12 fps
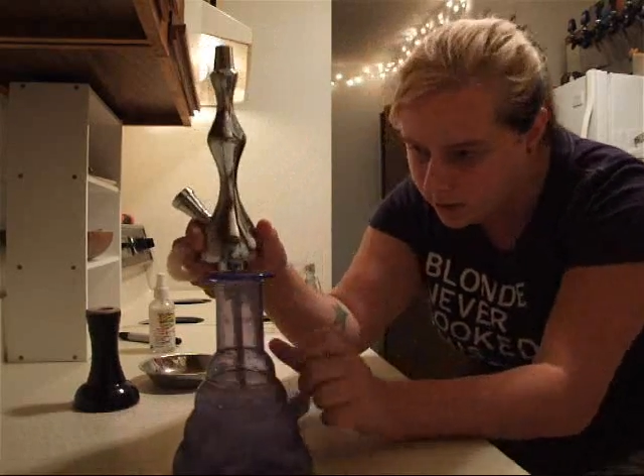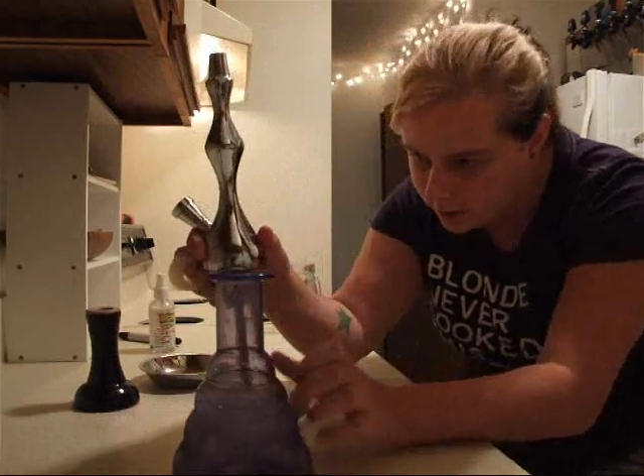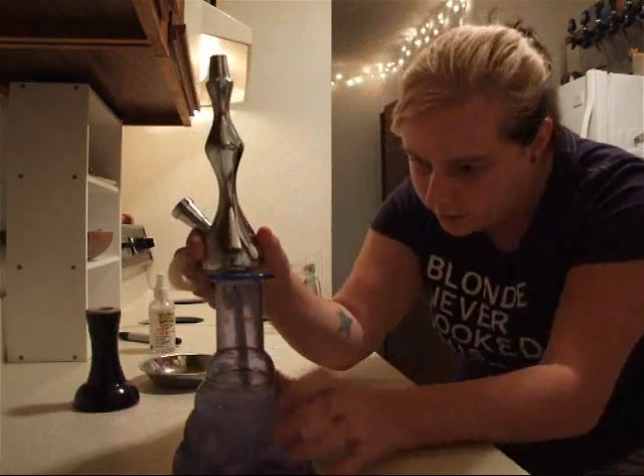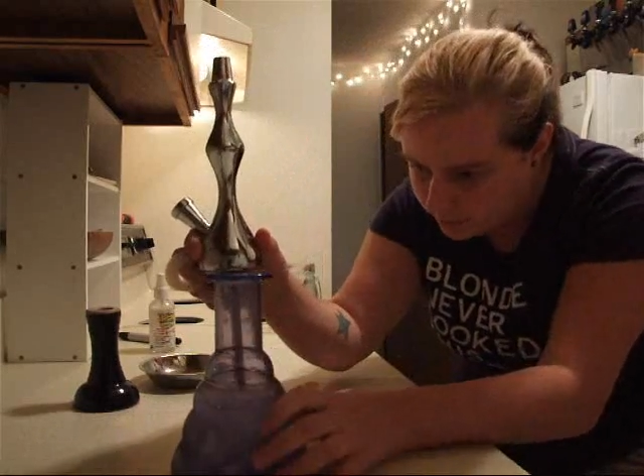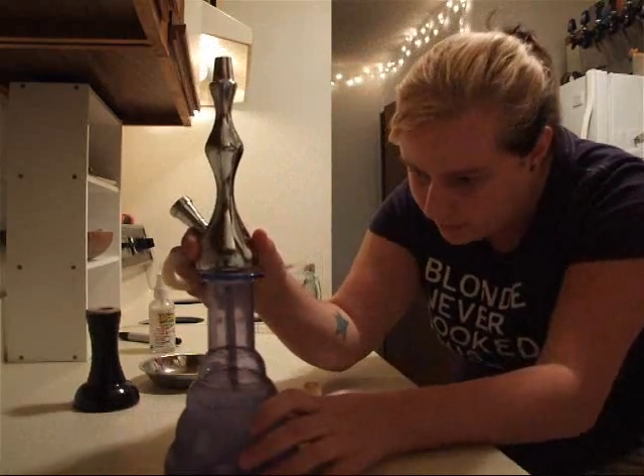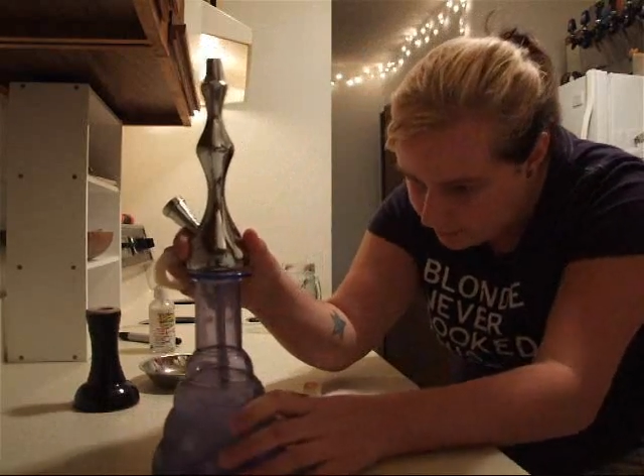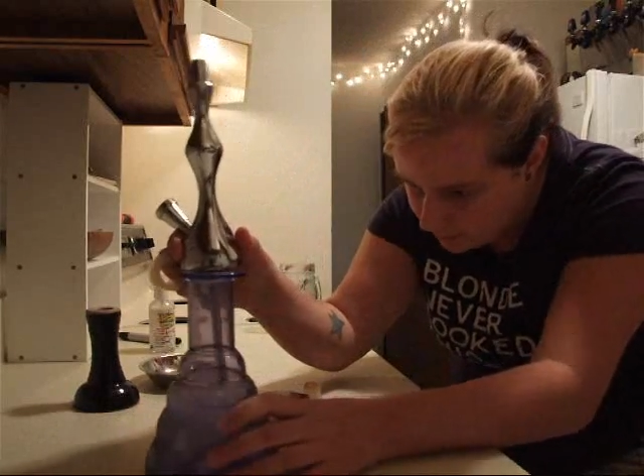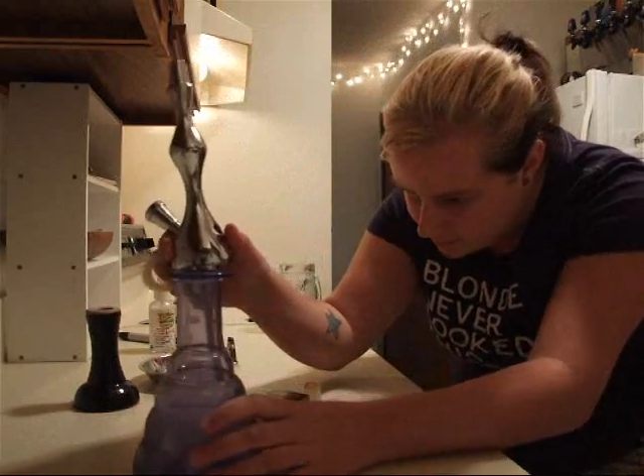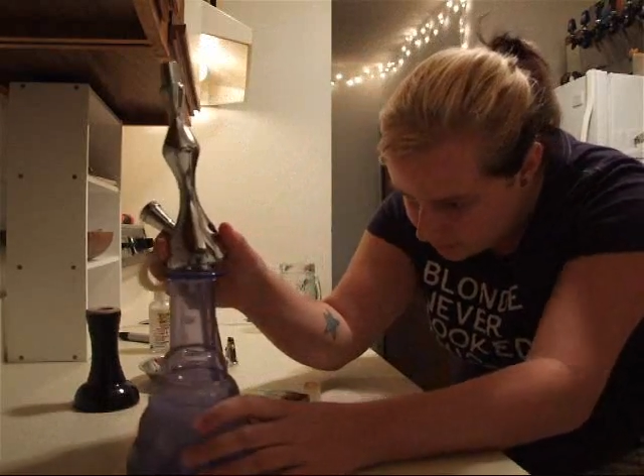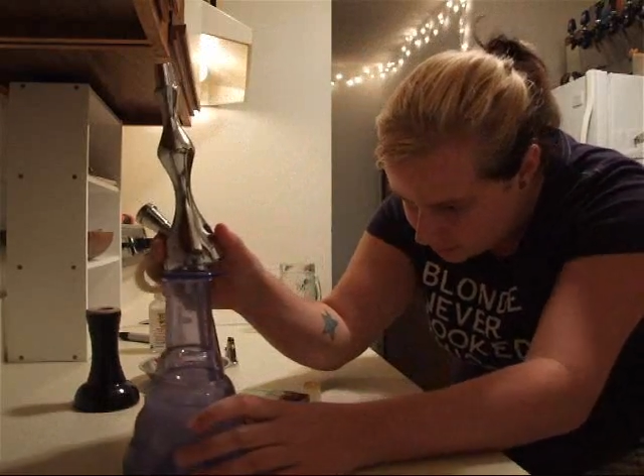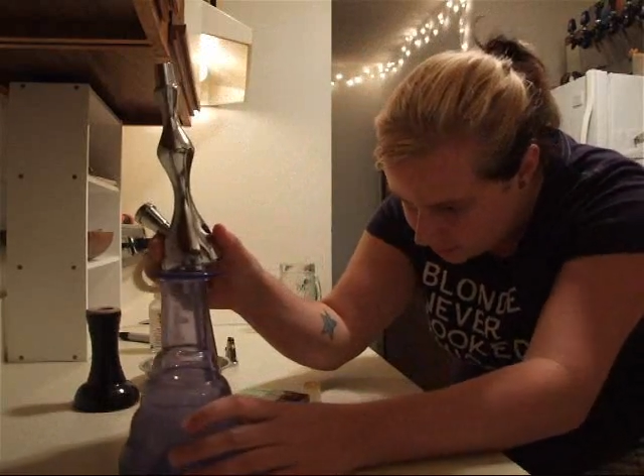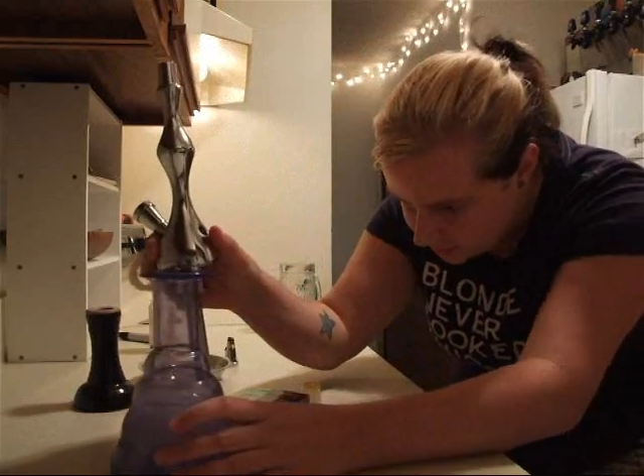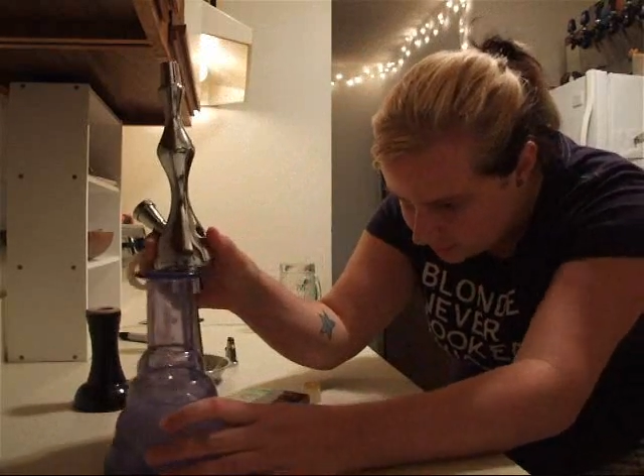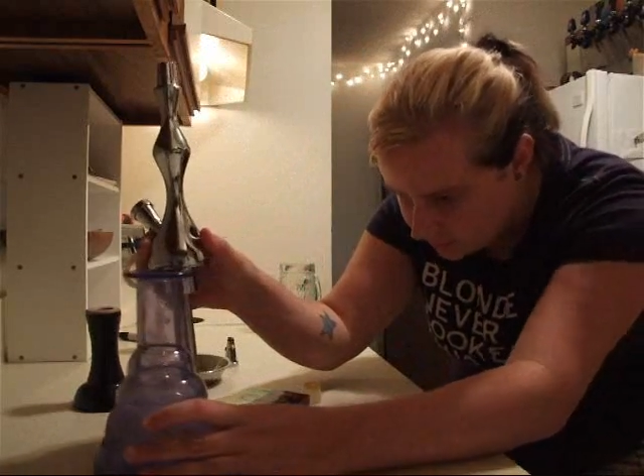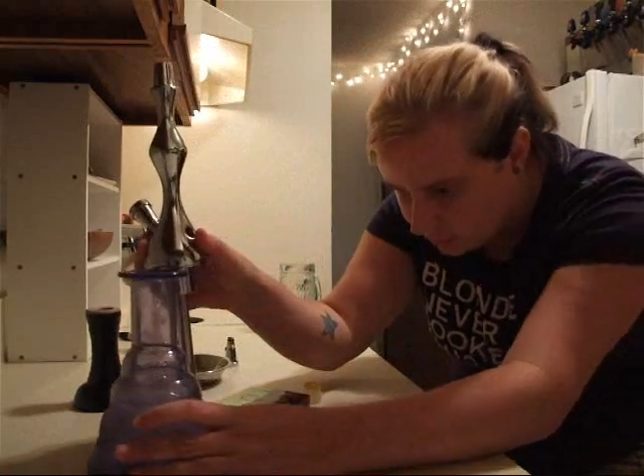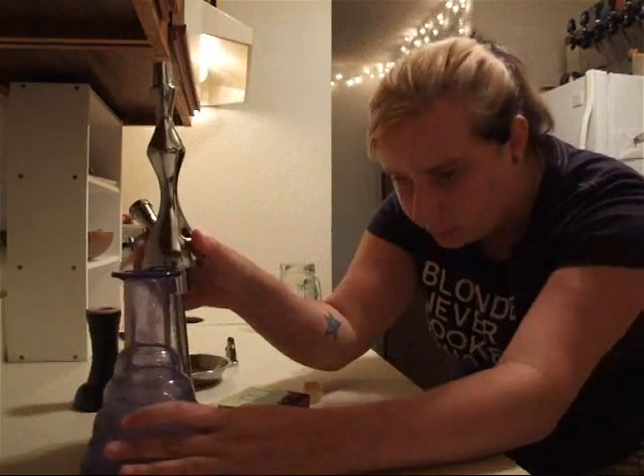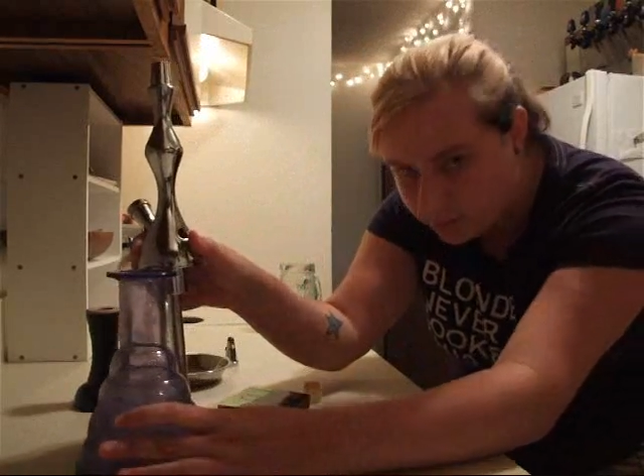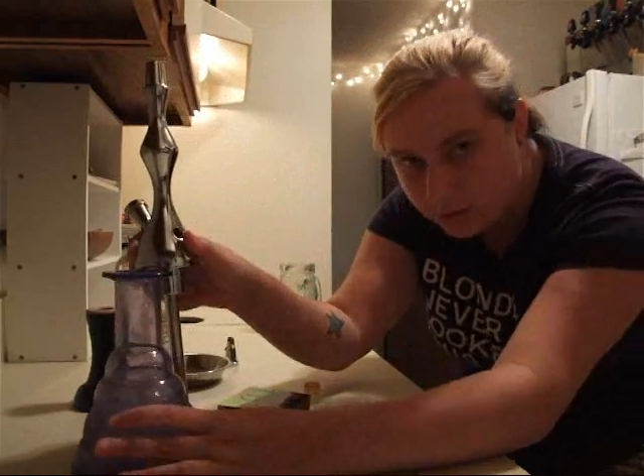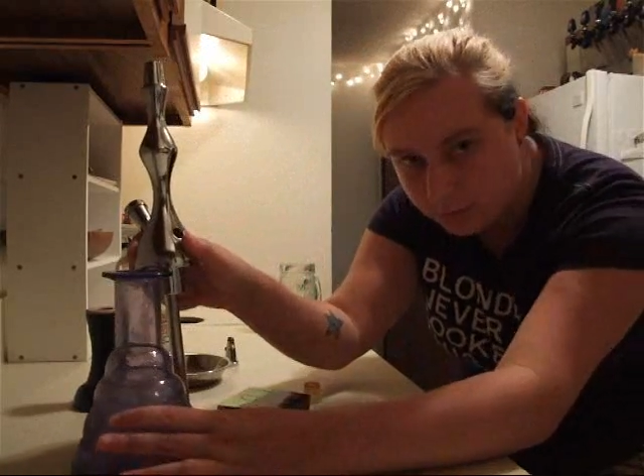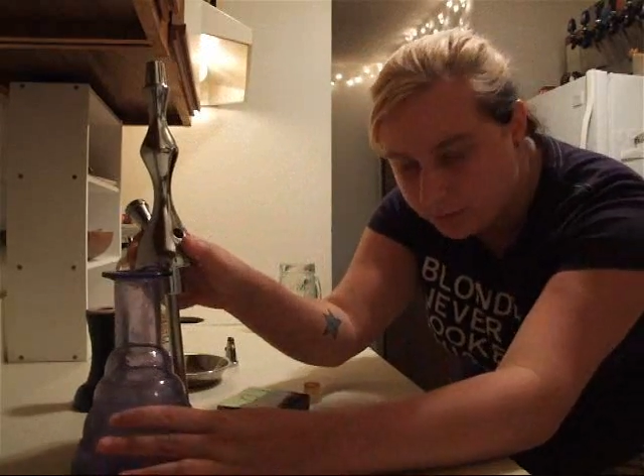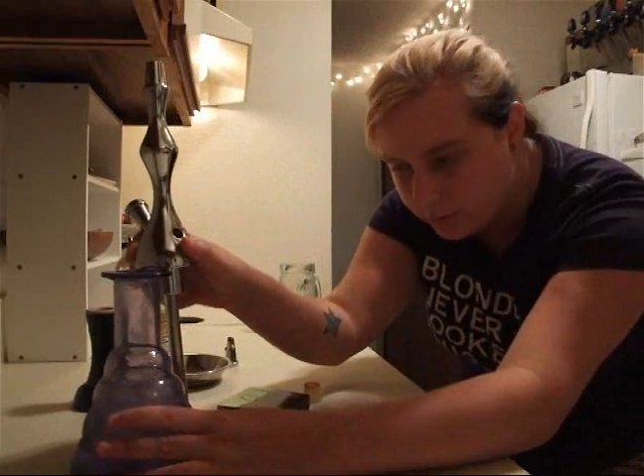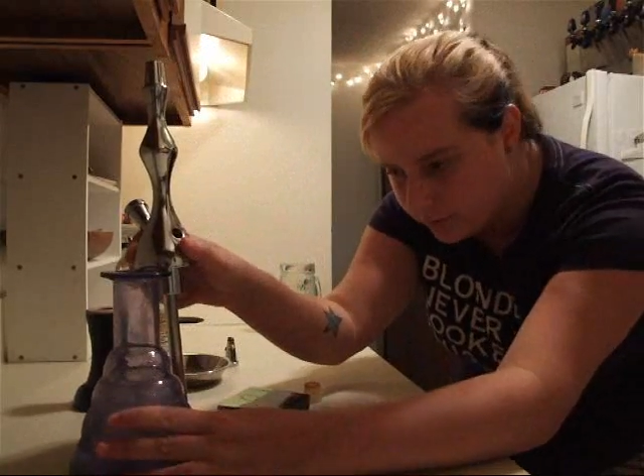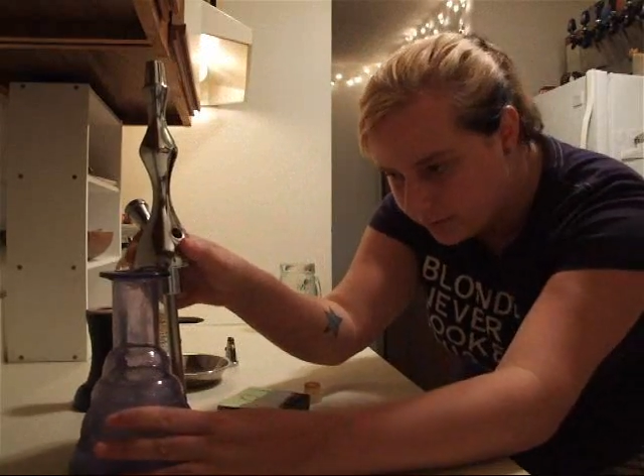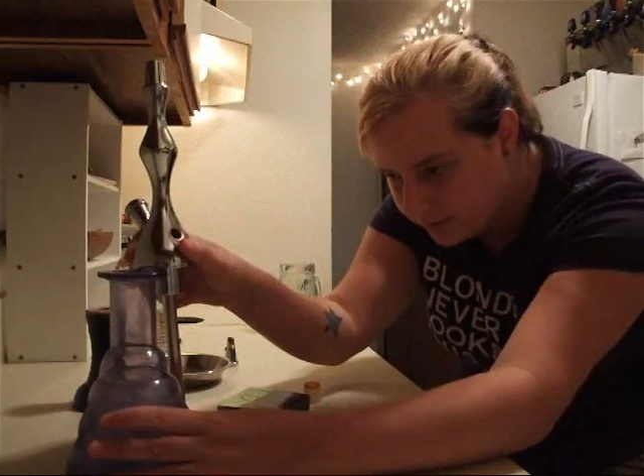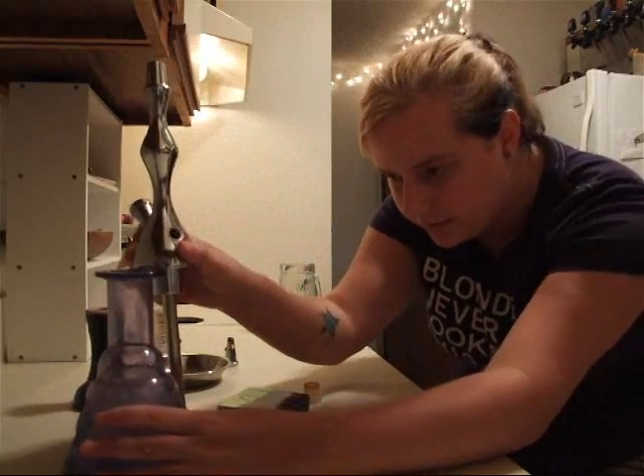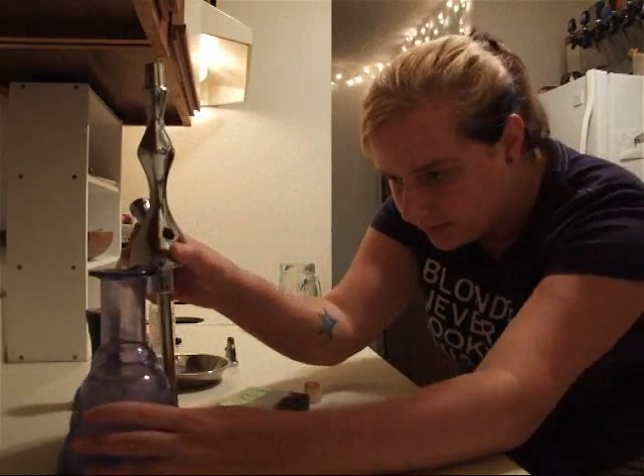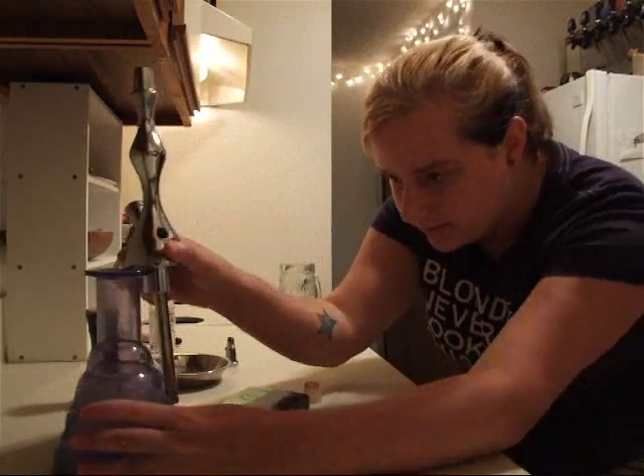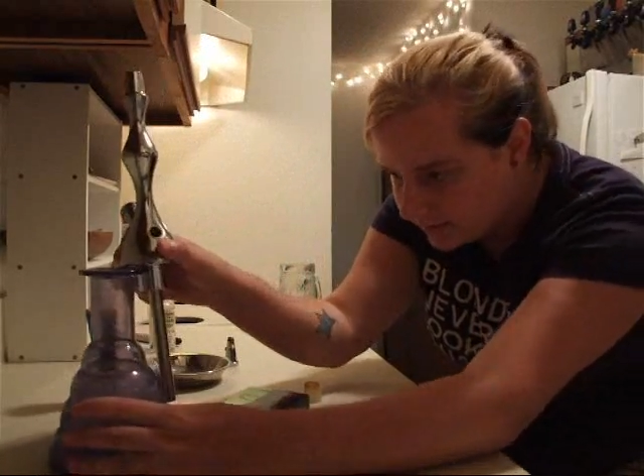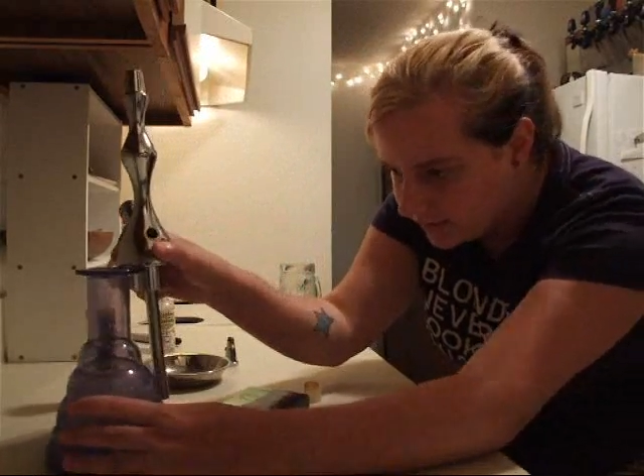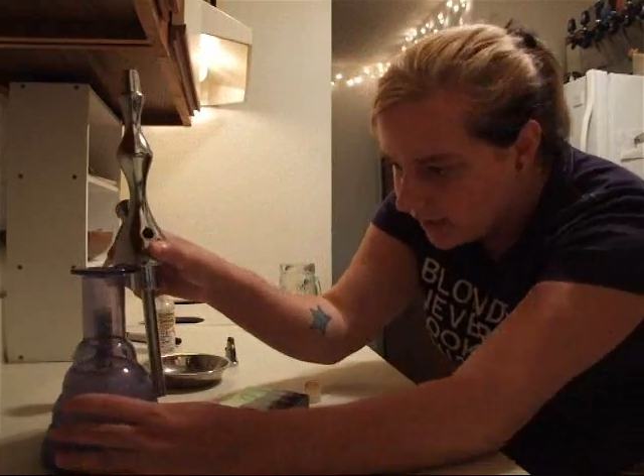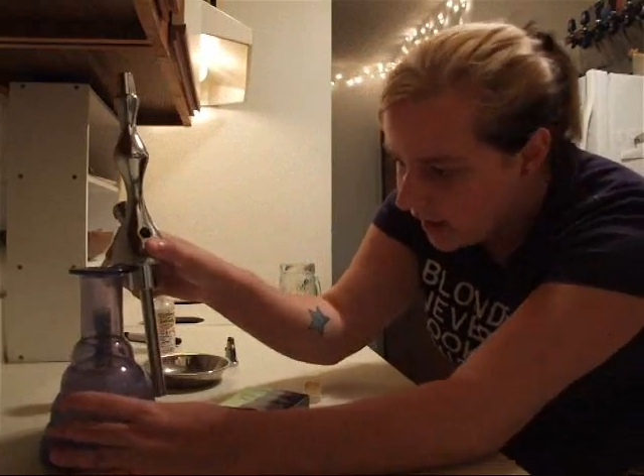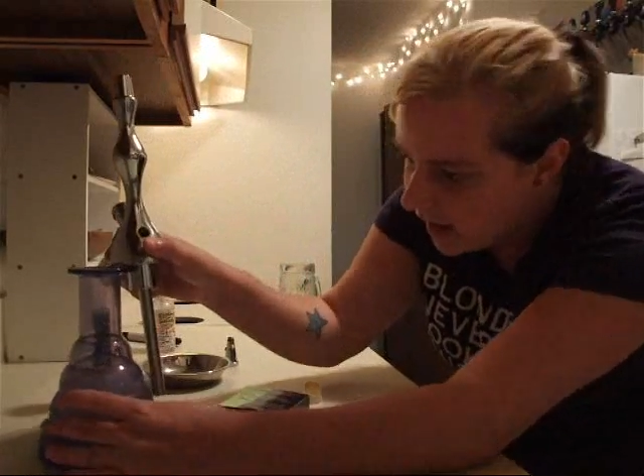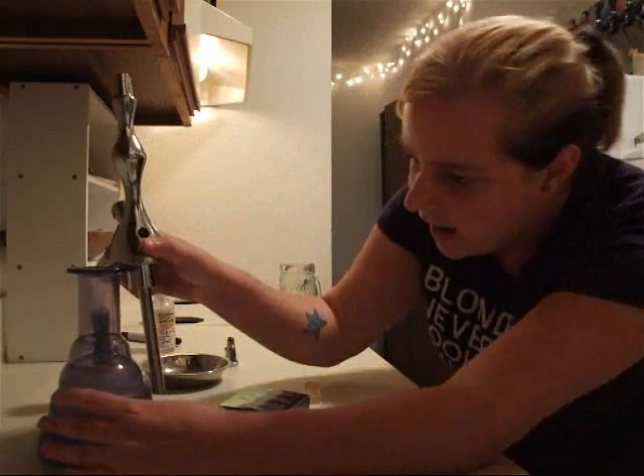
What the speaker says: A good way to measure is you hold it up to it, and I'll see,